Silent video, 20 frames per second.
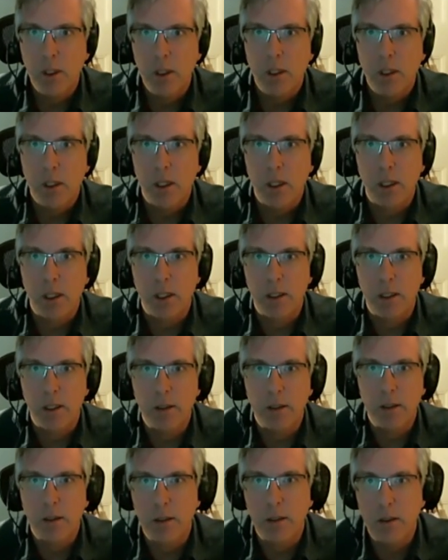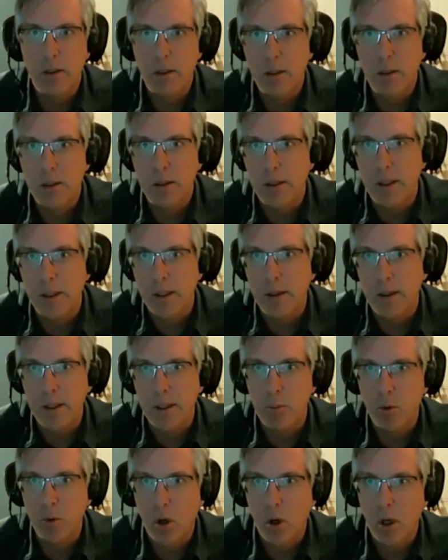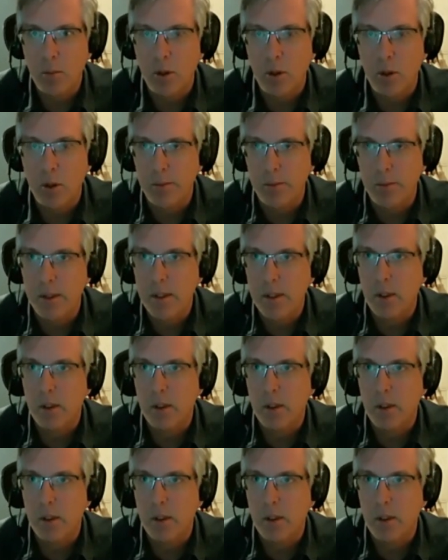the problems